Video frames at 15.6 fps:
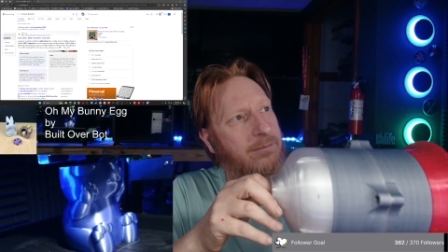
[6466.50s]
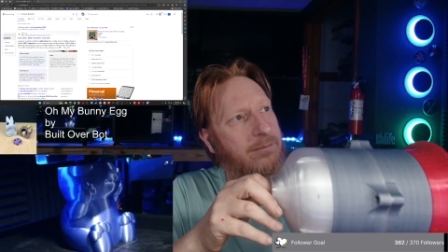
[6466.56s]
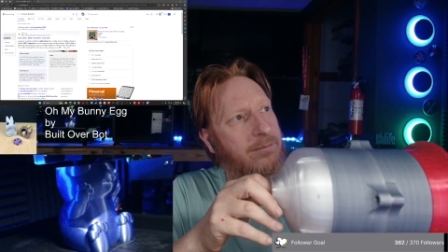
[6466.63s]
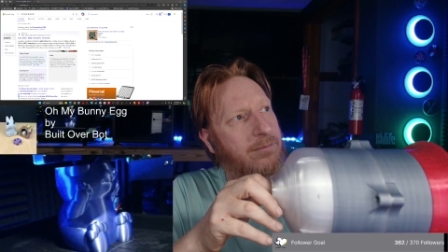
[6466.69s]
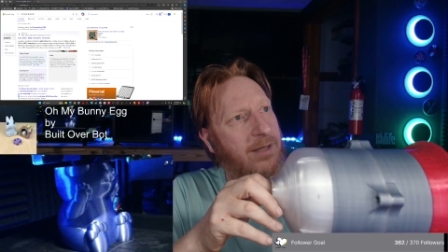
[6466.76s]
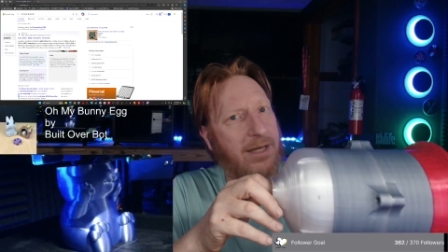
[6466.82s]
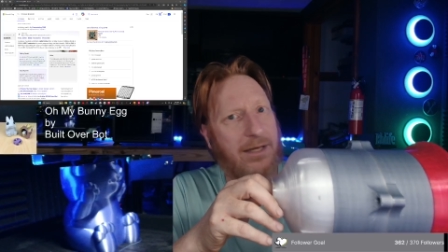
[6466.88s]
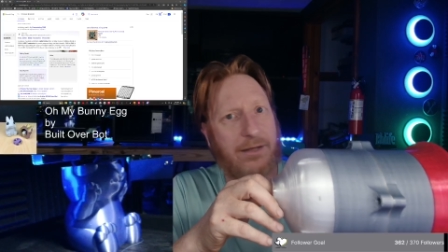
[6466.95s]

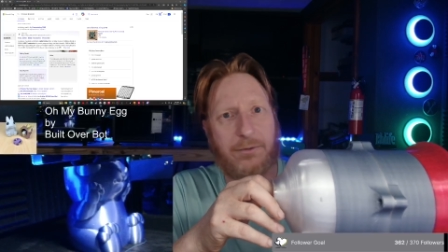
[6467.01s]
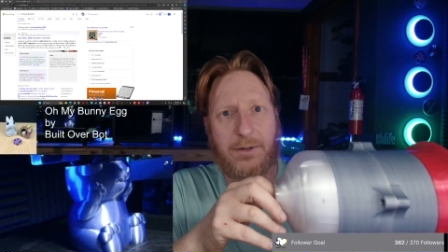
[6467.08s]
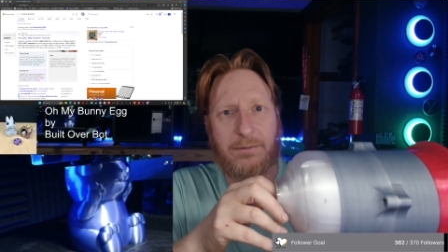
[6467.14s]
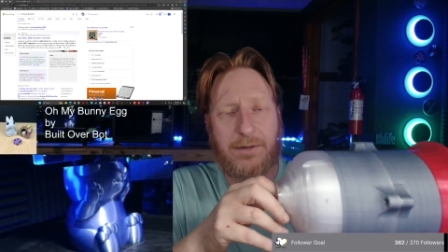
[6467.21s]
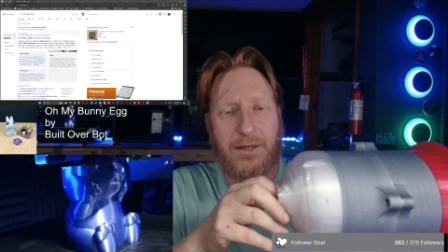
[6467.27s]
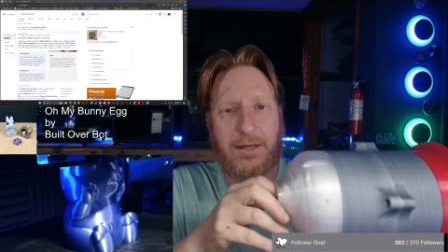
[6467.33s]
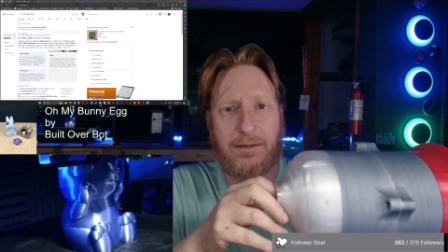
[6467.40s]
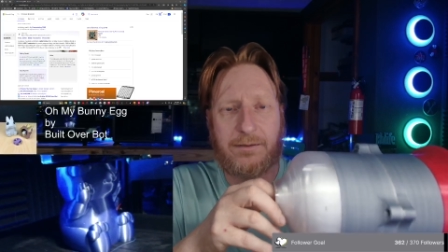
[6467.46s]
yeah,
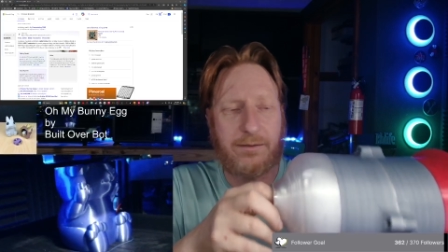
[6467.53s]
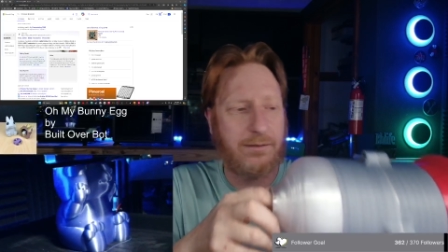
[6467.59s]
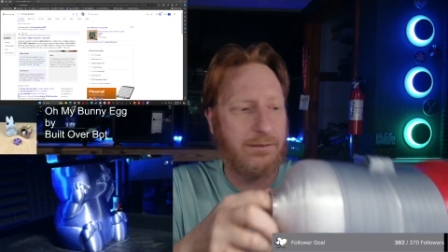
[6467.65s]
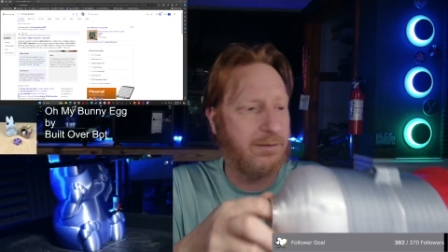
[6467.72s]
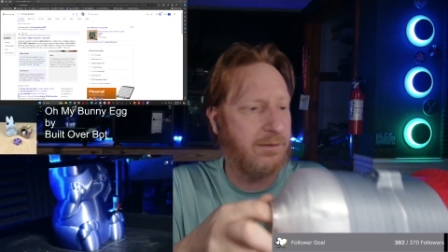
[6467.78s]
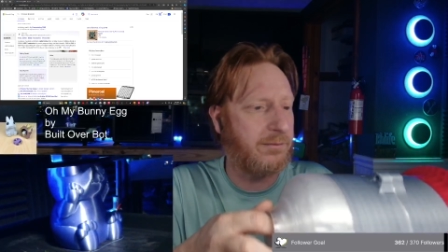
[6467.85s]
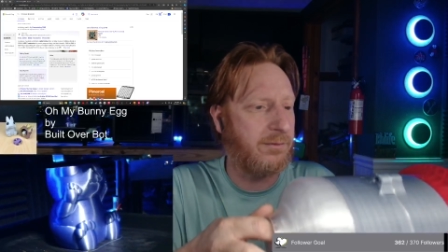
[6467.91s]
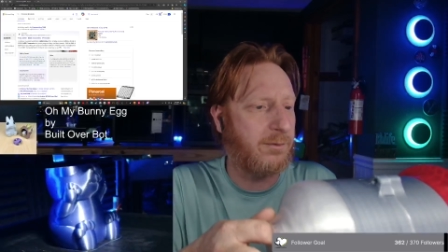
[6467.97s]
12 days.
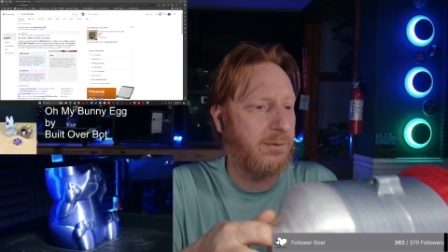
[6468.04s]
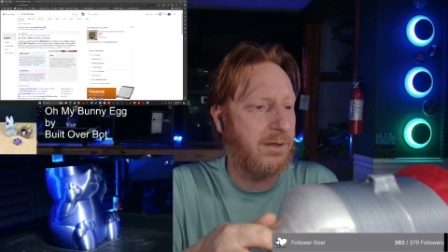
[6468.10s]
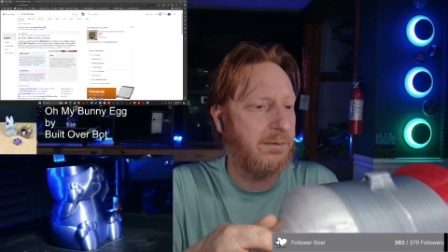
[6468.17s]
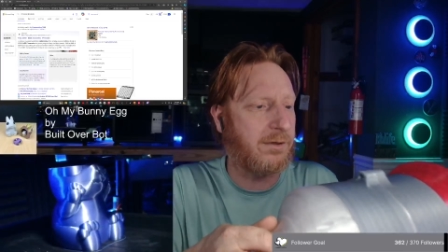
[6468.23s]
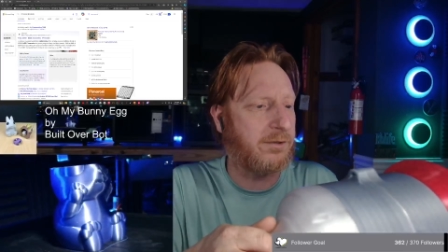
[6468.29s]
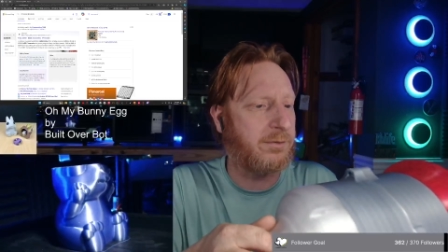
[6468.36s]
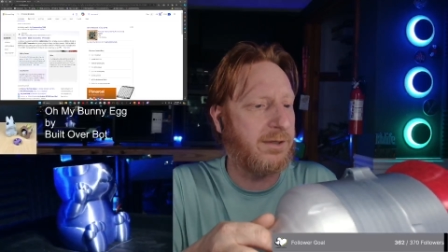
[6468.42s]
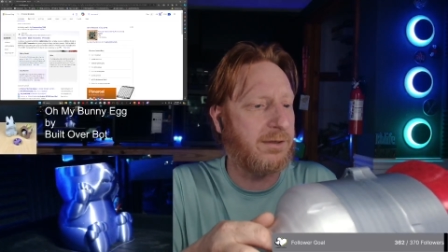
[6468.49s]
I
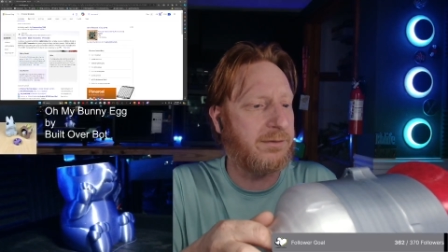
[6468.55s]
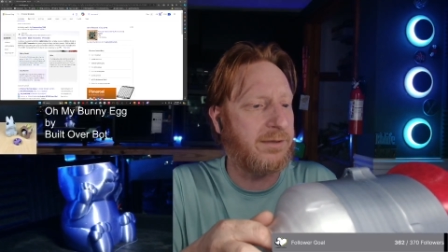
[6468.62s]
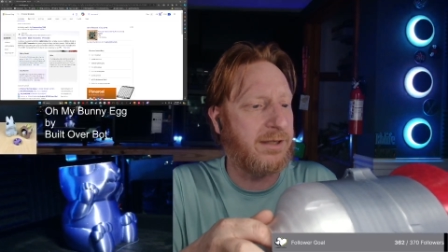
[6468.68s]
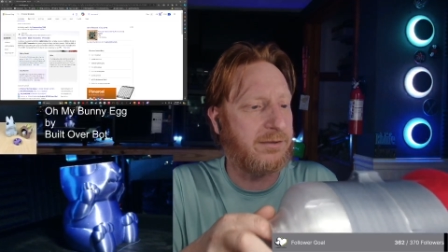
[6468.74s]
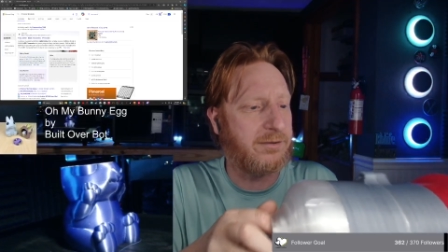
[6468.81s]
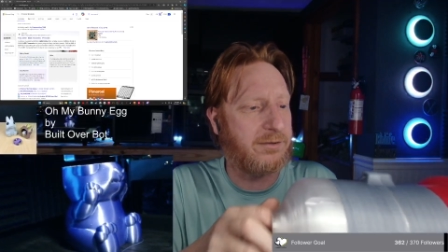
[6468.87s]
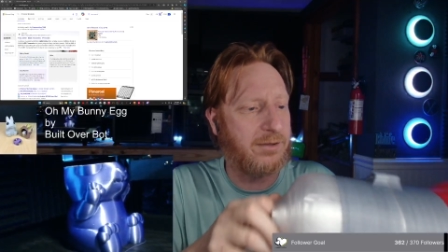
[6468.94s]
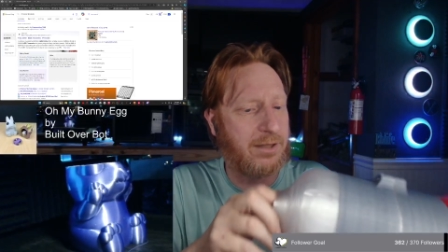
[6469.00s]
worked 12
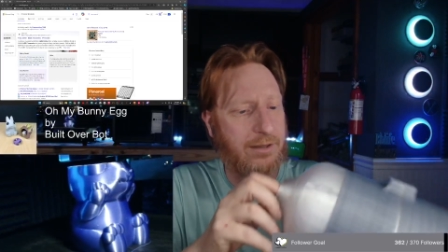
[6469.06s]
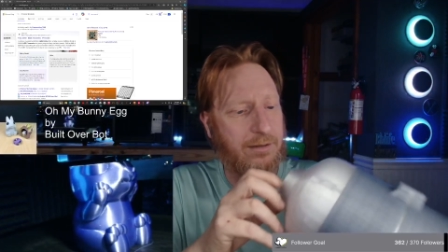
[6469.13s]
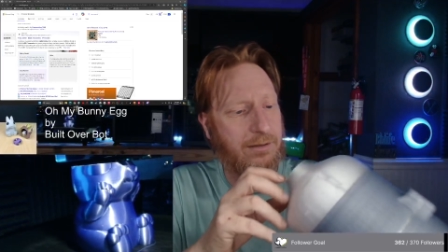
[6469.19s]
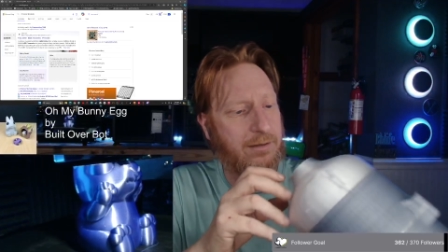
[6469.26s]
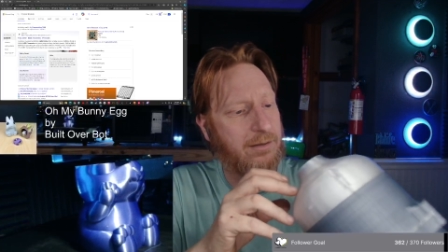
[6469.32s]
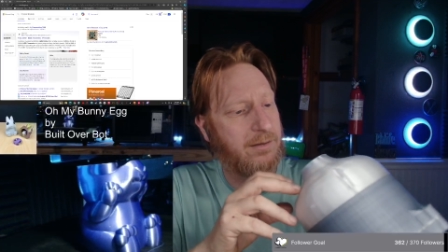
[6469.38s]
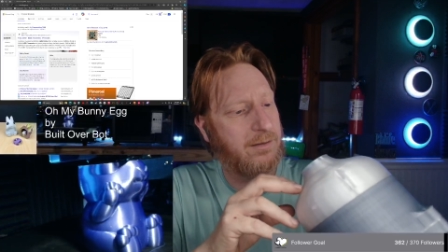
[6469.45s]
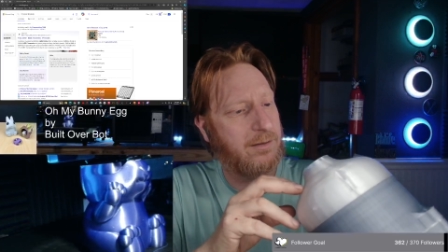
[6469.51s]
days straight.
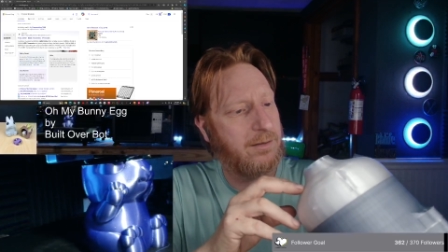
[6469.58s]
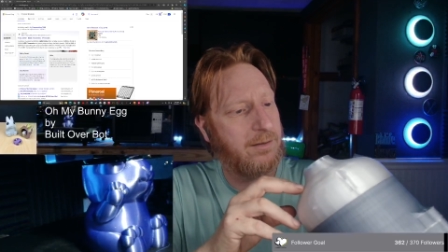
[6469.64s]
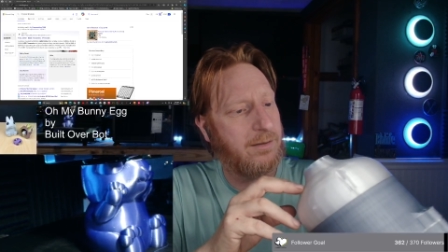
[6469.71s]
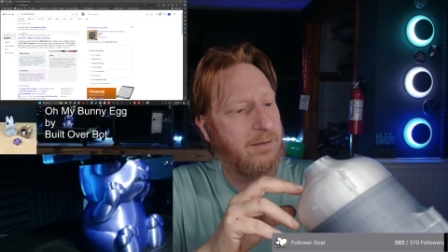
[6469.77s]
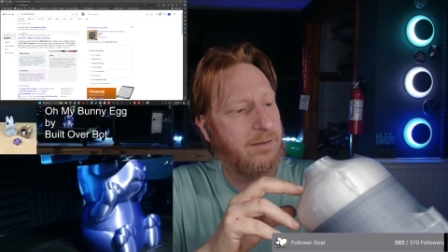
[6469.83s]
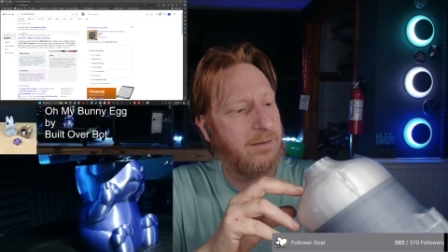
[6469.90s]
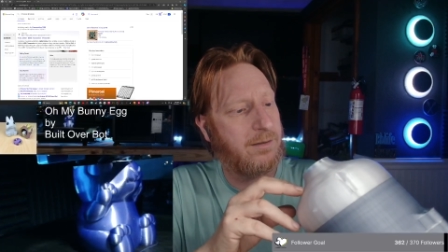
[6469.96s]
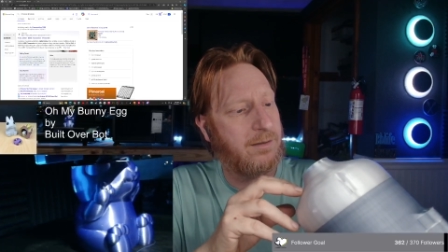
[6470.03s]

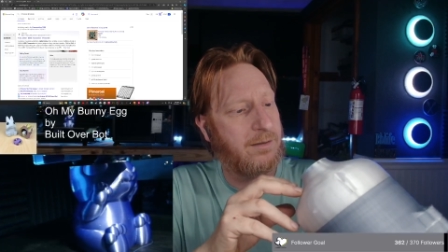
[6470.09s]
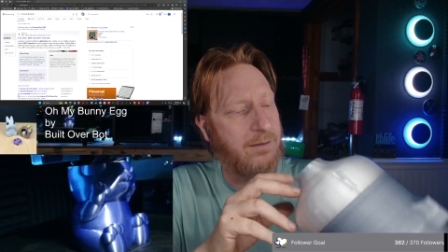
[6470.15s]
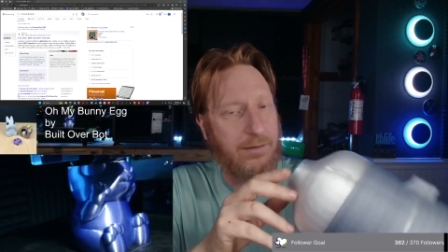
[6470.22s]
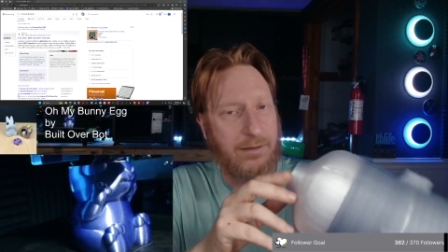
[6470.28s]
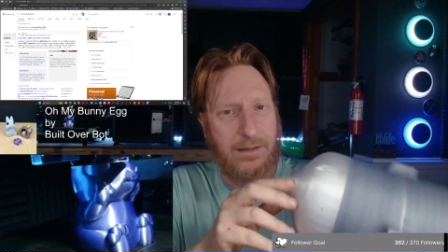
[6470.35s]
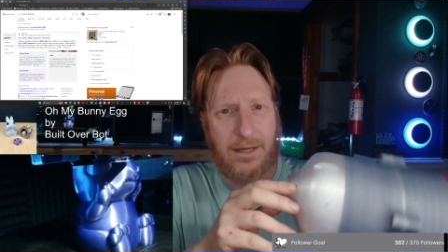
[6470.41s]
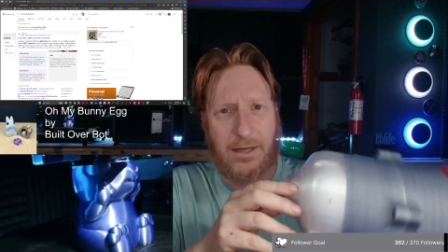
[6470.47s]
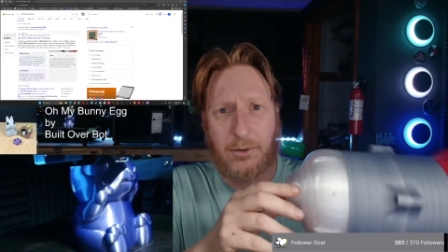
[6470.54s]

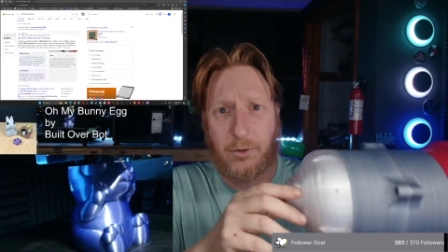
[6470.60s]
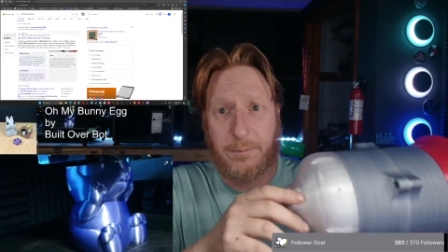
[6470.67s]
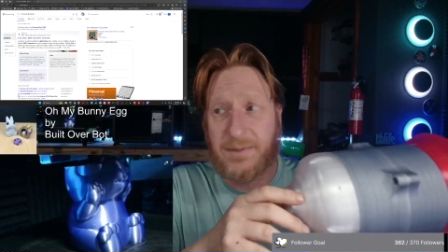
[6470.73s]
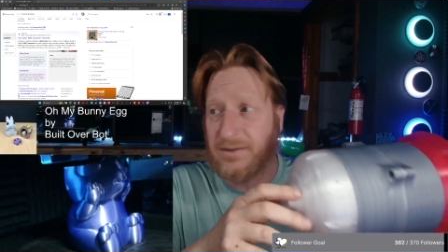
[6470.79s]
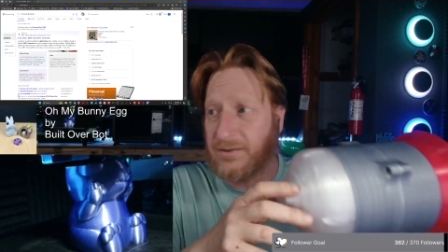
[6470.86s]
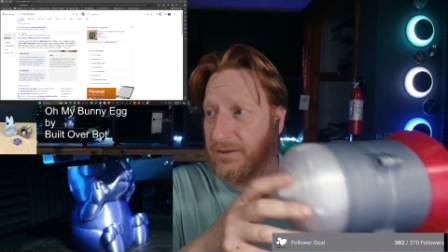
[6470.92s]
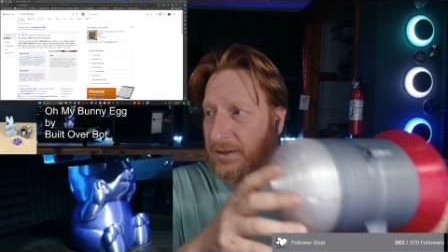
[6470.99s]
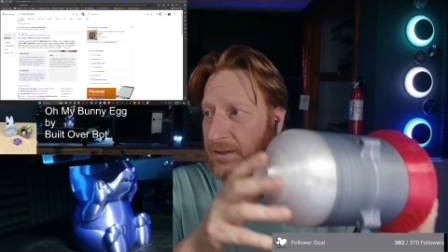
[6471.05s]
Got a little
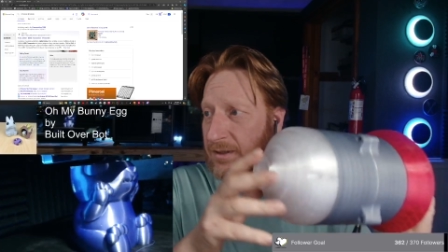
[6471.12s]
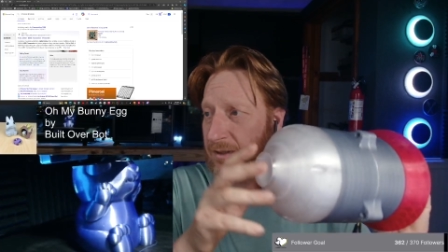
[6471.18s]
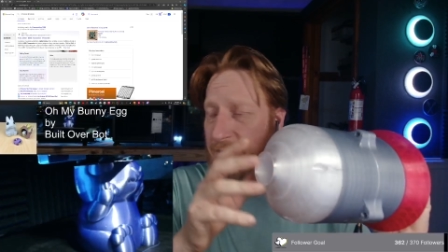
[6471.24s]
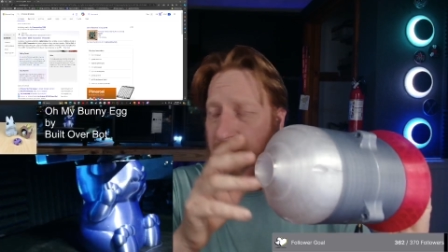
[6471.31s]
busy.